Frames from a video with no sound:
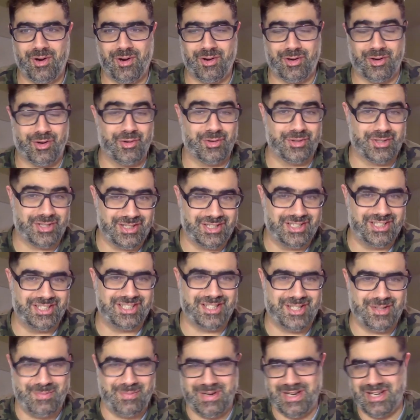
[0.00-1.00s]
are going to
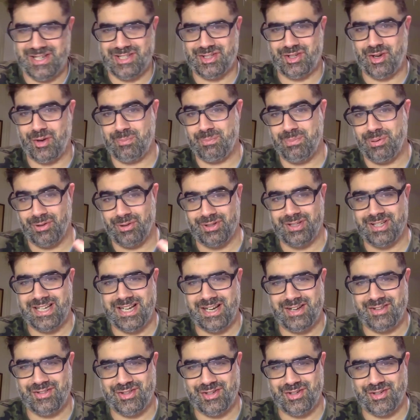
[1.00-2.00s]
listen to me and start pulling
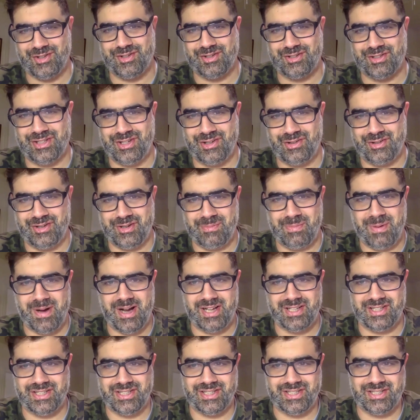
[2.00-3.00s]
out their their
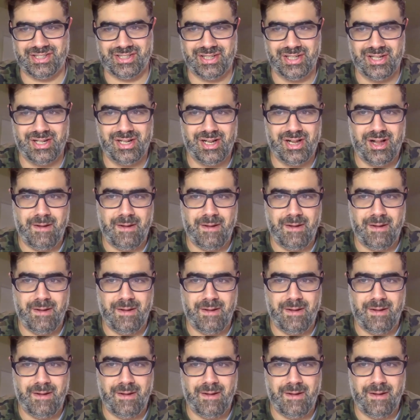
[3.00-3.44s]
deposits.